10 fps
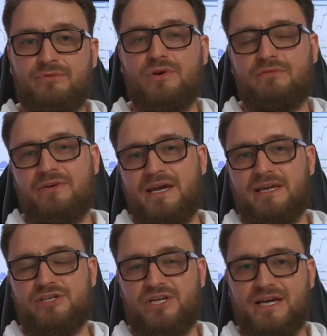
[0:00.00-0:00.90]
you a
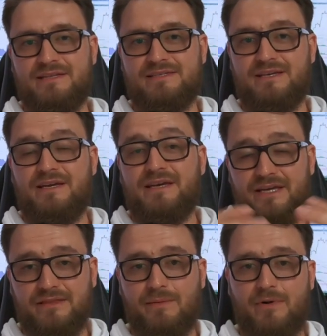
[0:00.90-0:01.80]
fighting chance
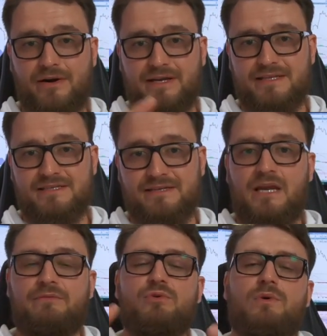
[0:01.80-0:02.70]
in the markets.
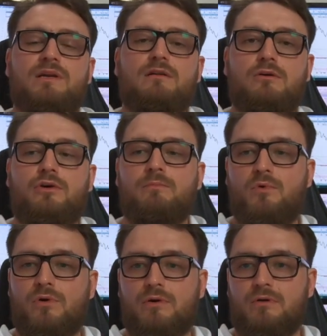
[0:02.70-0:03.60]
And if you want to learn
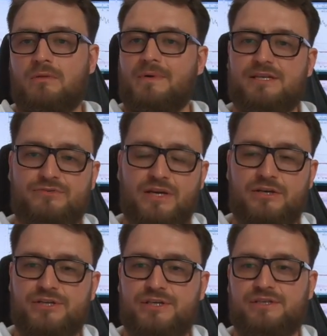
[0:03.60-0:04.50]
more on my
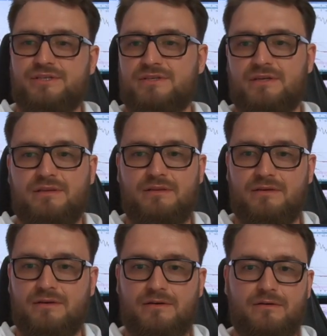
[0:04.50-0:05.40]
strategies and
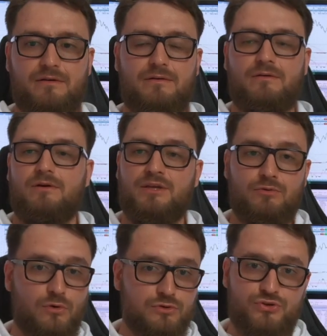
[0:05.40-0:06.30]

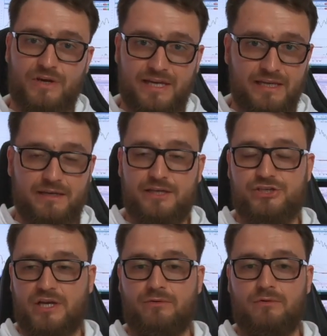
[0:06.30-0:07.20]
on trading in
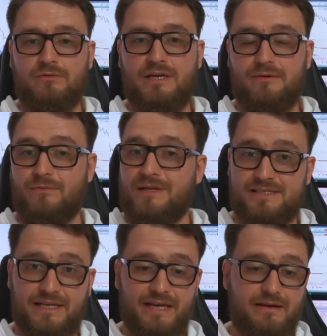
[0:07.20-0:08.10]
general, then
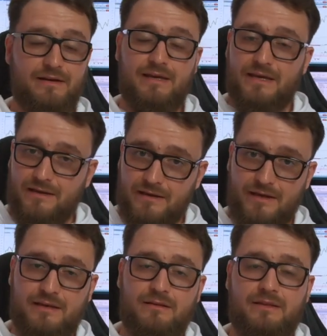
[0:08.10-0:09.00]
once again
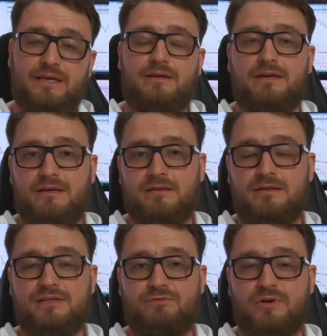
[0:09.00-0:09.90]
hit the link in
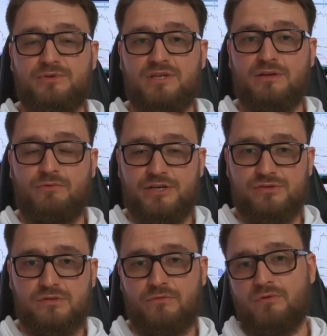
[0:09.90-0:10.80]
the description and
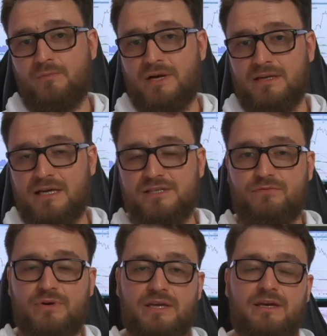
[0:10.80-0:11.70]
register for my next
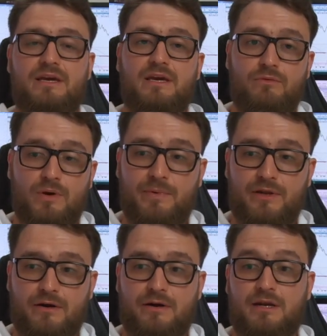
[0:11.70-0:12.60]
free
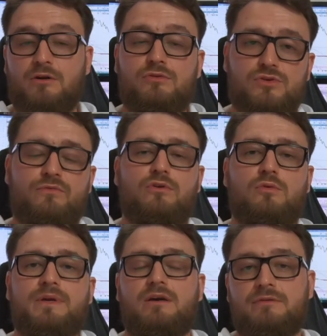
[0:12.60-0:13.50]
webinar, and also
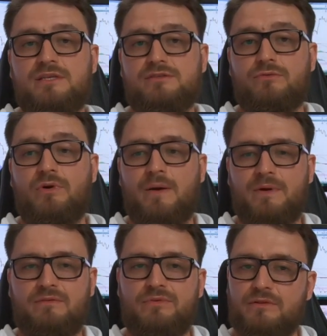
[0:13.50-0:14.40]
follow me on Instagram
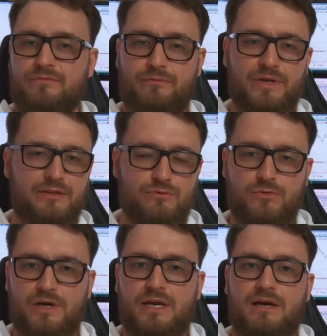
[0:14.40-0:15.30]
and feel free to